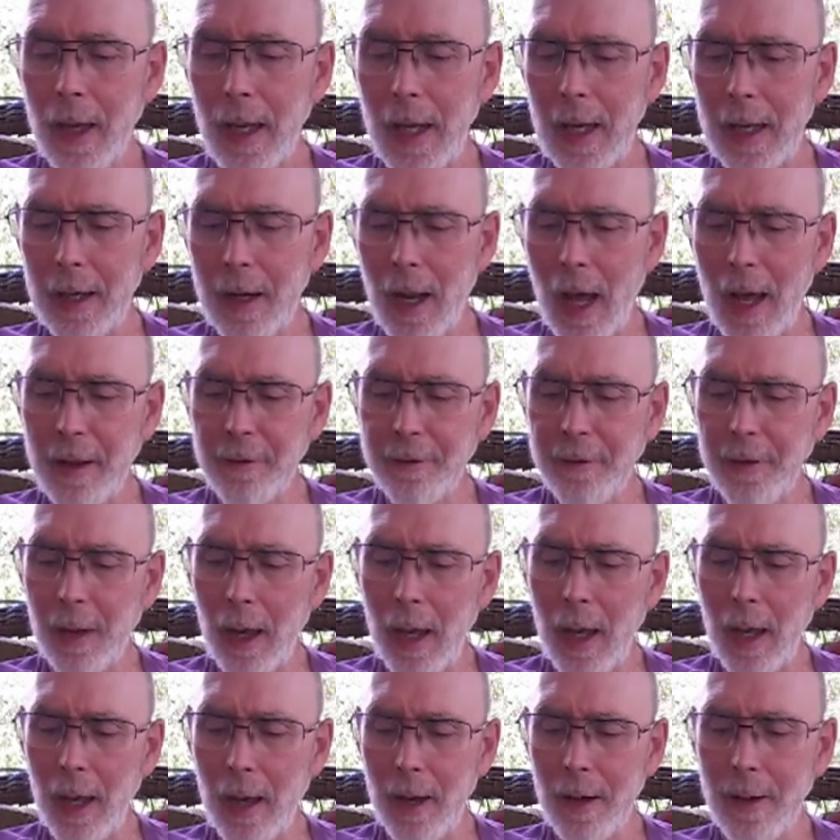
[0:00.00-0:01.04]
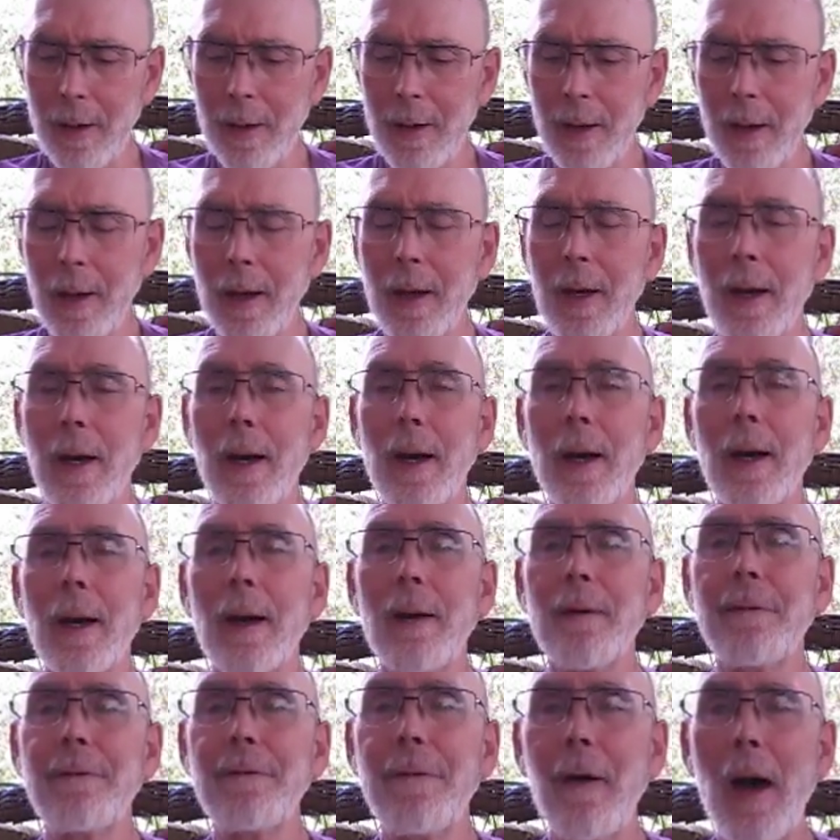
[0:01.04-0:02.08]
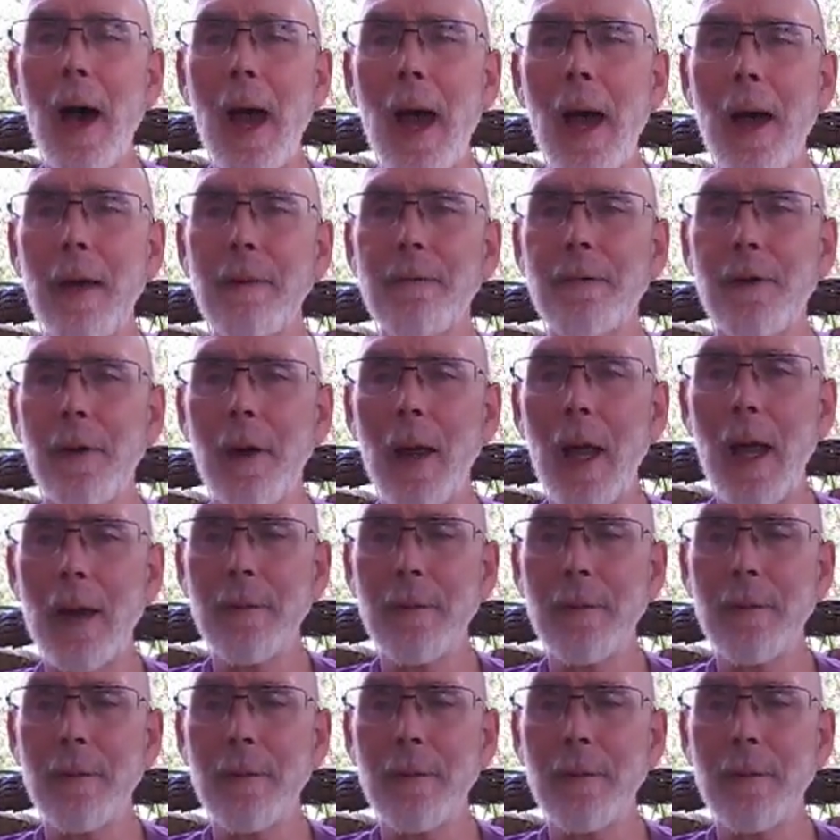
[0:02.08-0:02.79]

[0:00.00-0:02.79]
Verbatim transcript: In Isaiah 5